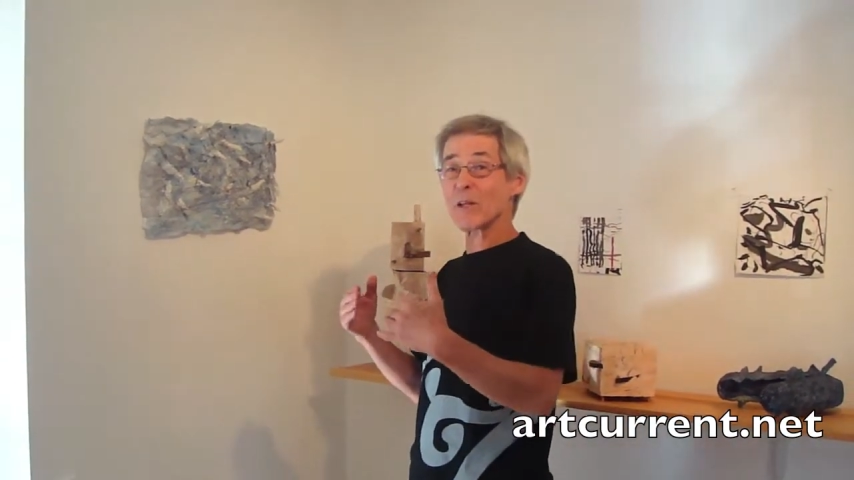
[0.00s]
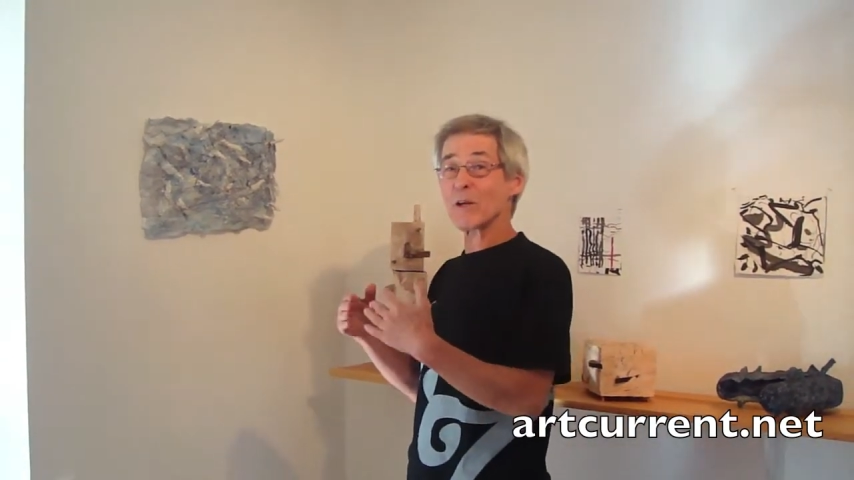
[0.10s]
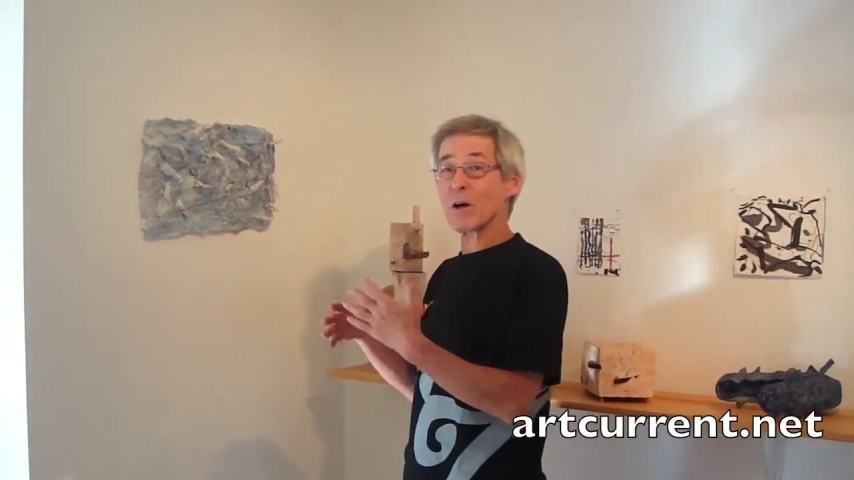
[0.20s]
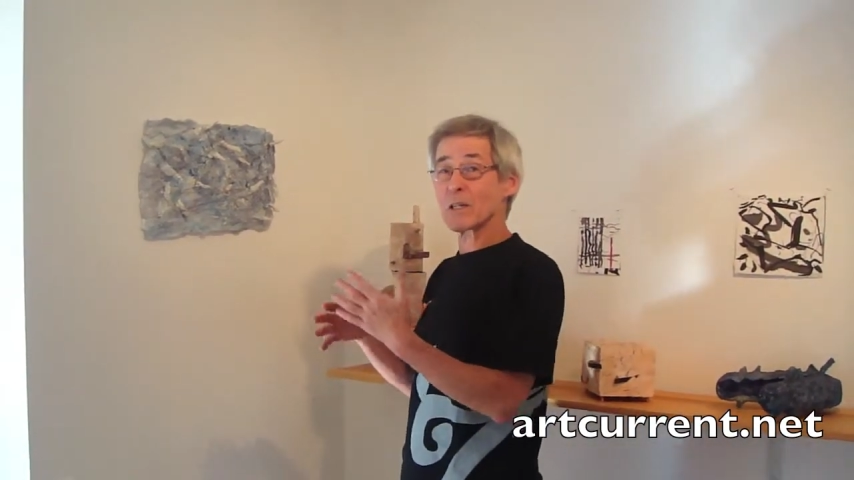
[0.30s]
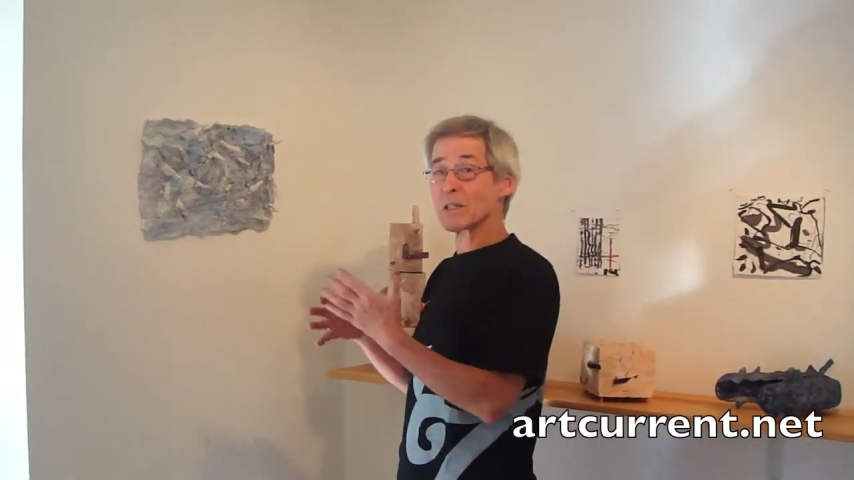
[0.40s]

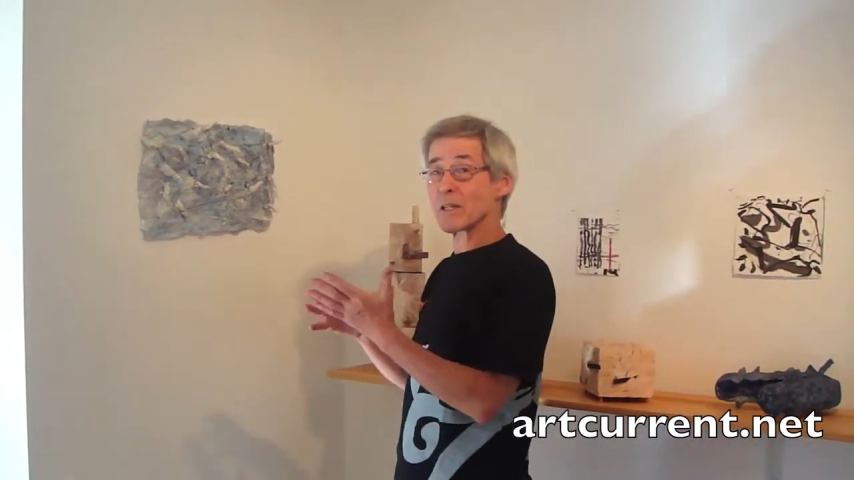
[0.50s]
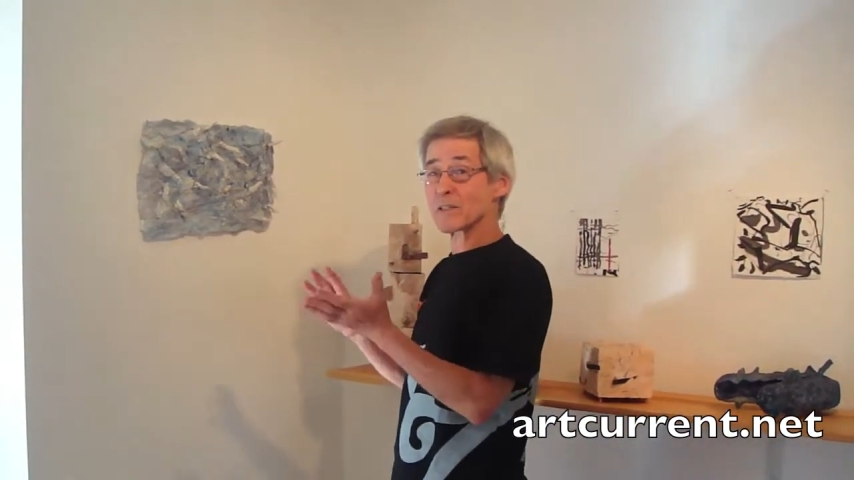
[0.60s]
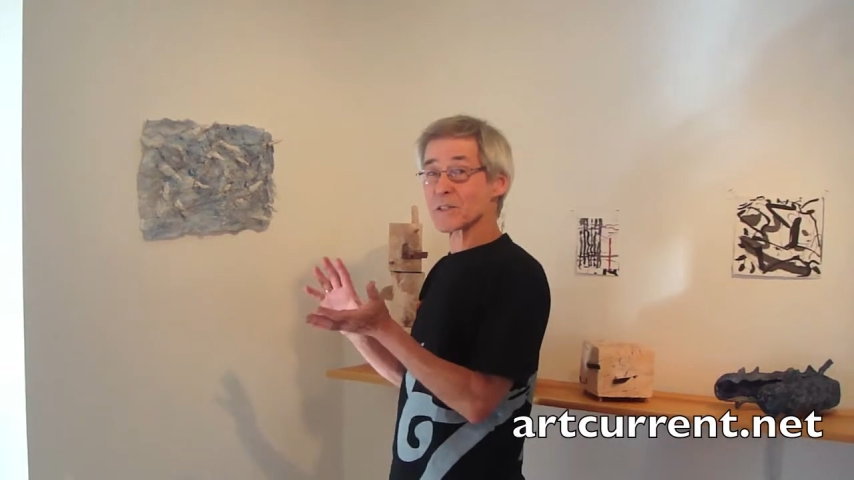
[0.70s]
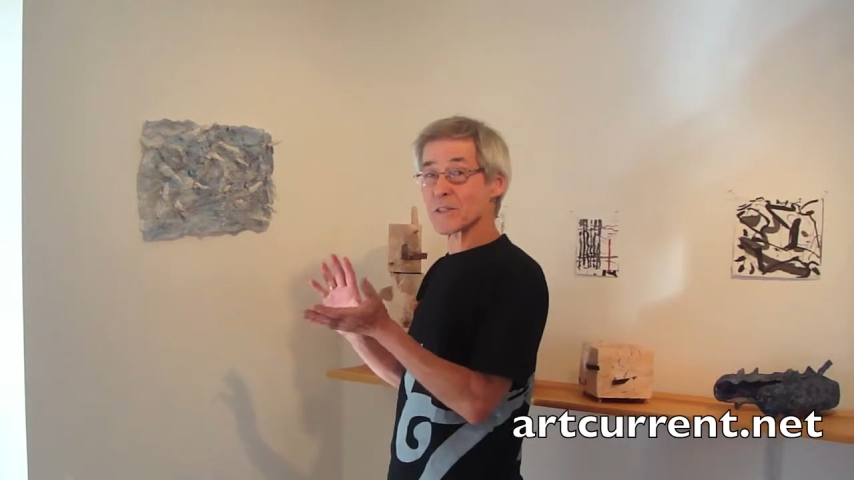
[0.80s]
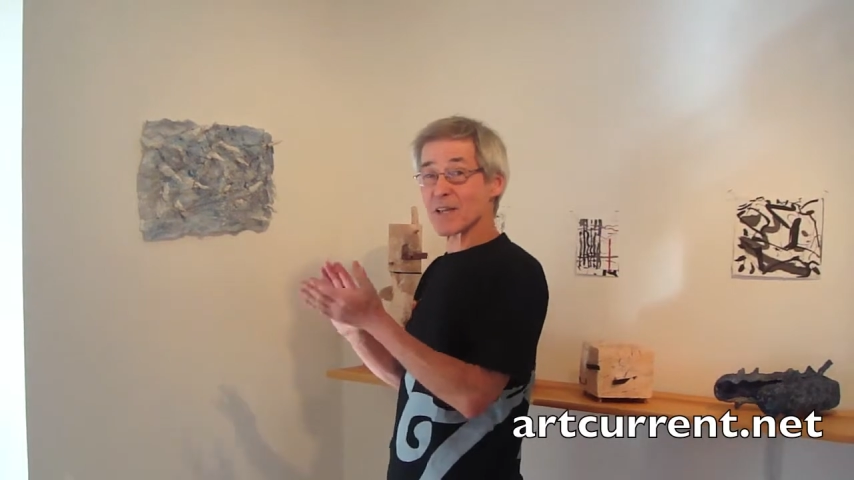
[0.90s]
between
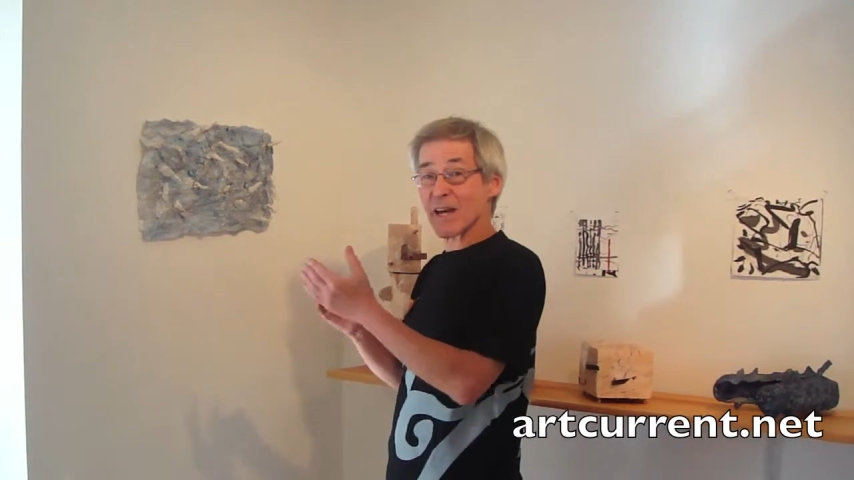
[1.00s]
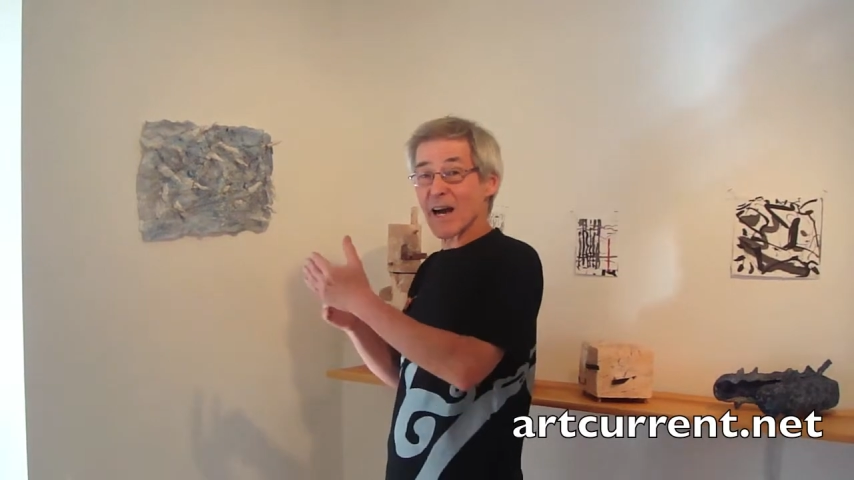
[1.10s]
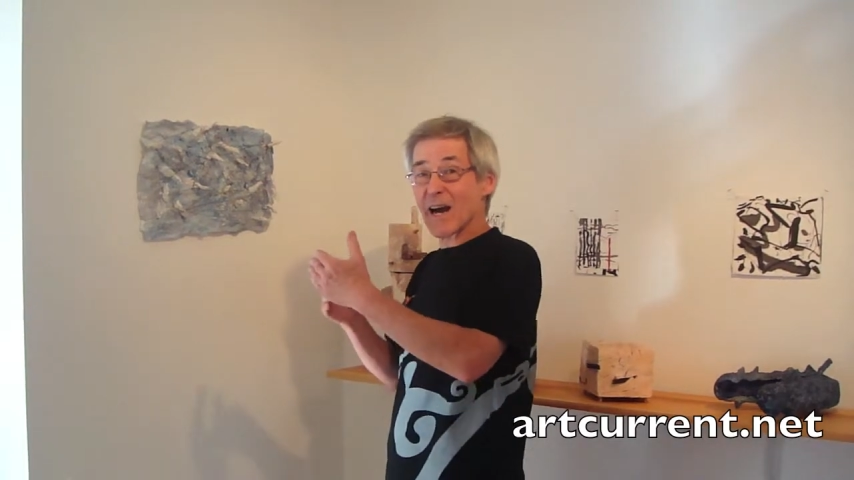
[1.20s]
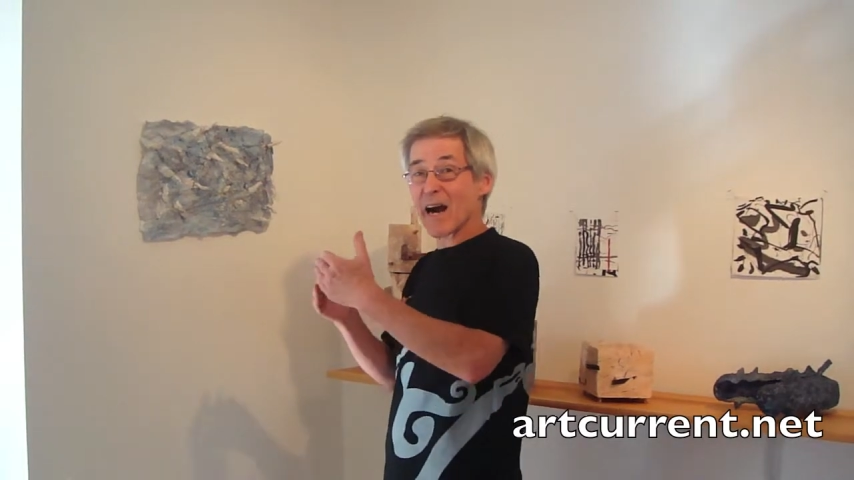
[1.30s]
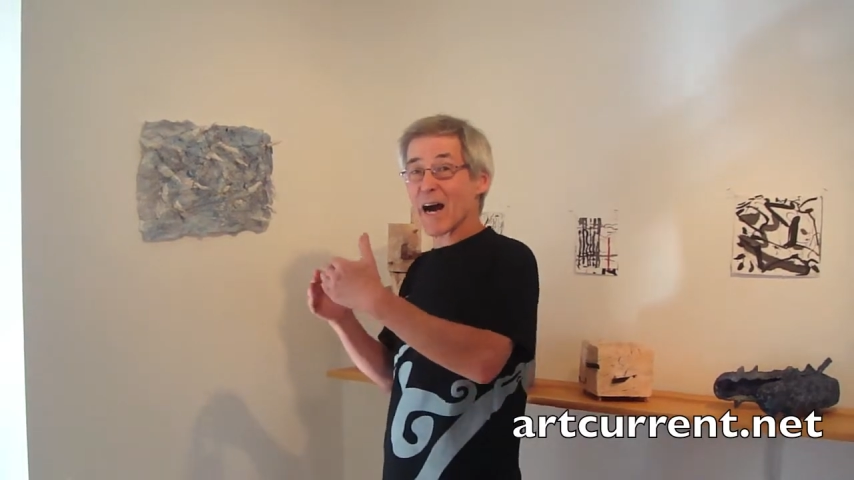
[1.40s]
continents,
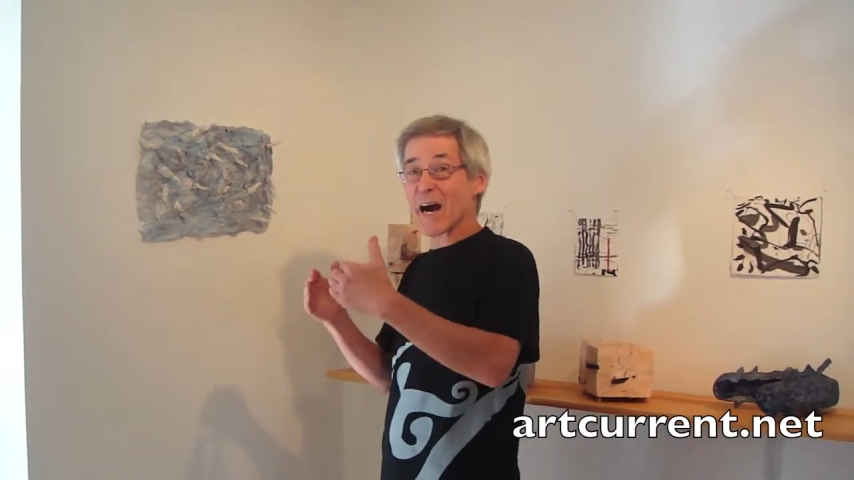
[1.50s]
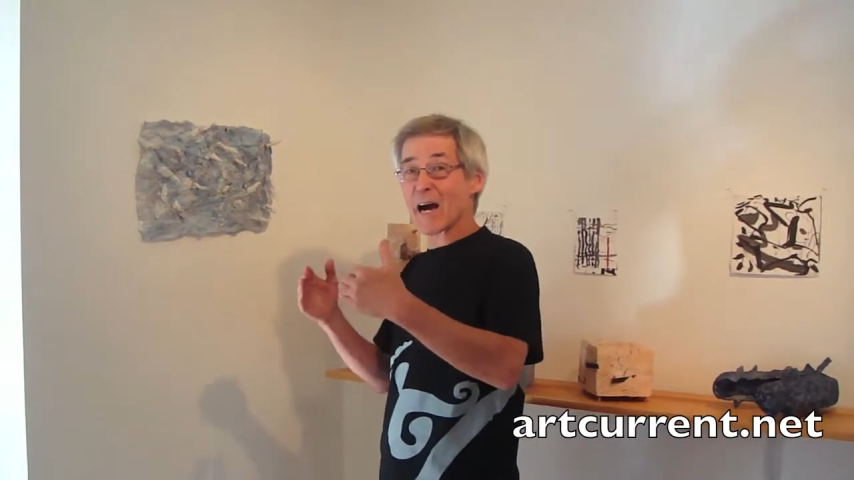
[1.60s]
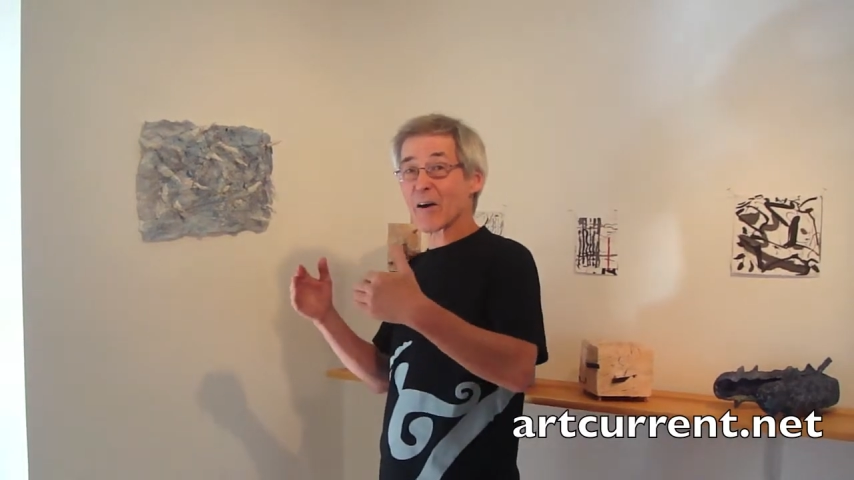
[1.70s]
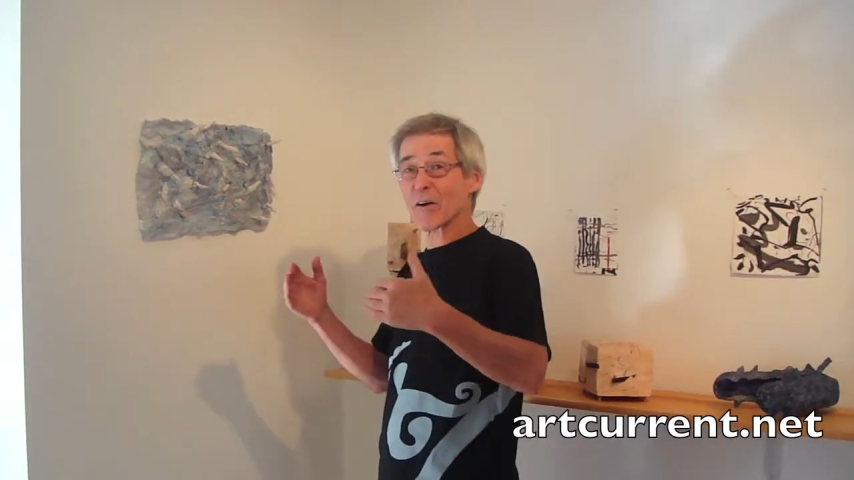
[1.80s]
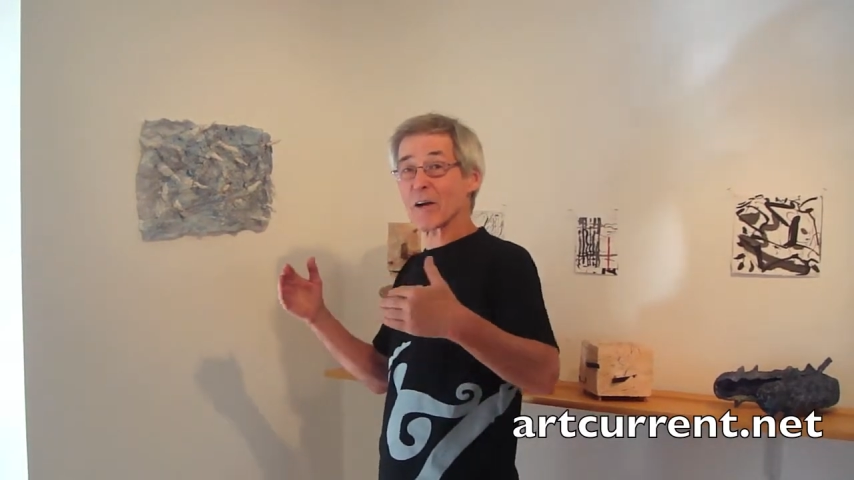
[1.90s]

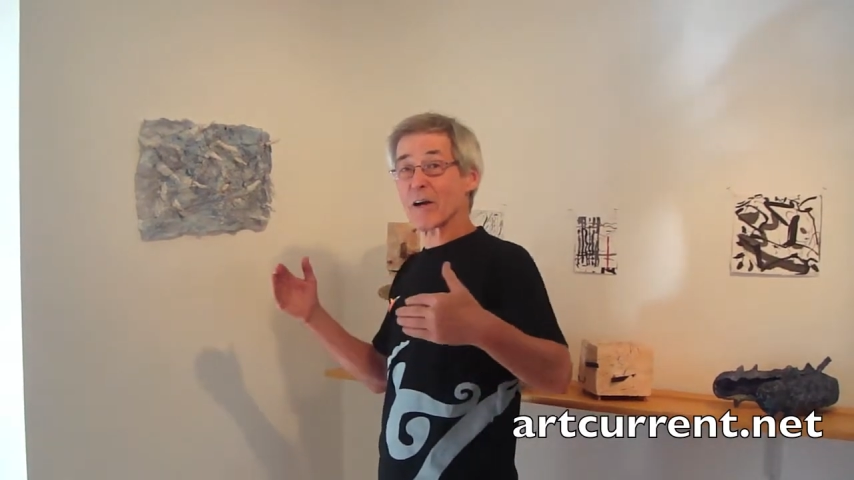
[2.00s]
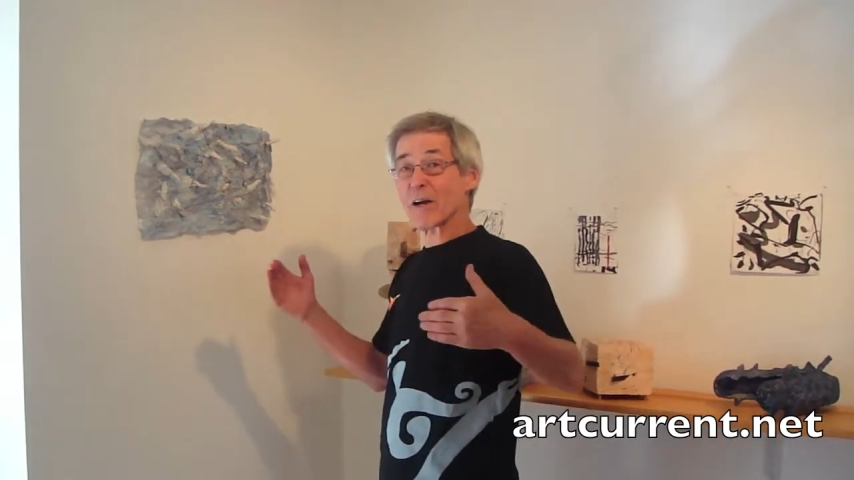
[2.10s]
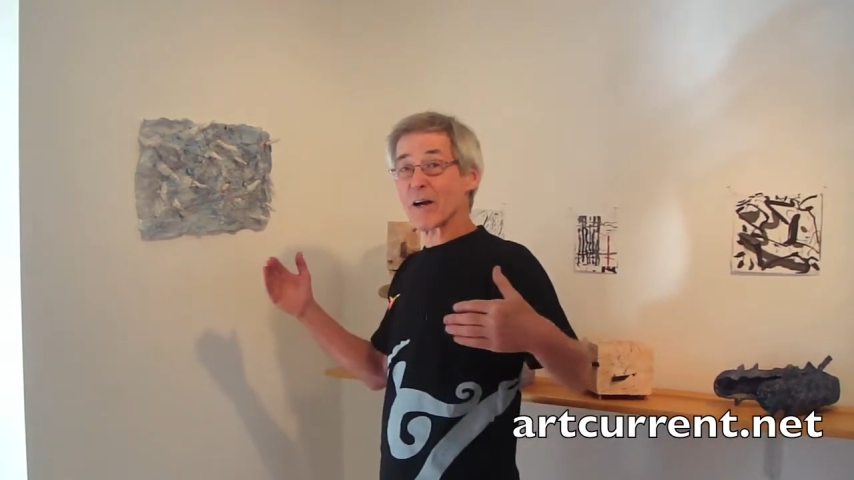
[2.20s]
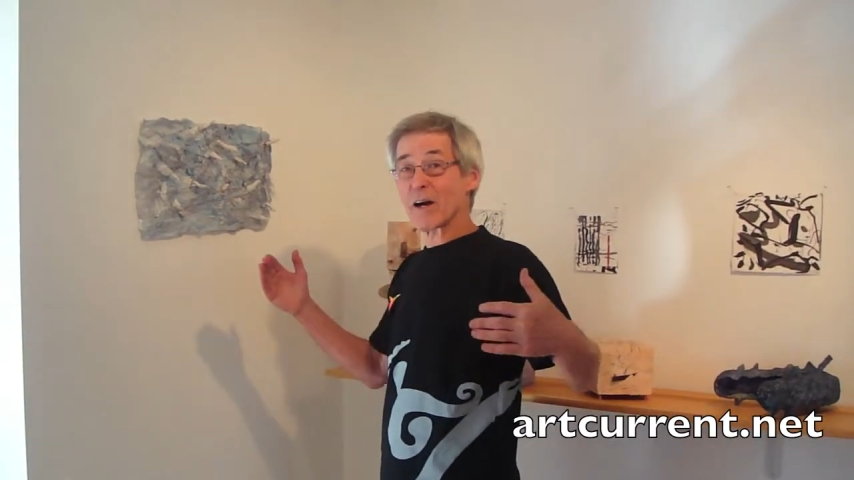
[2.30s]
are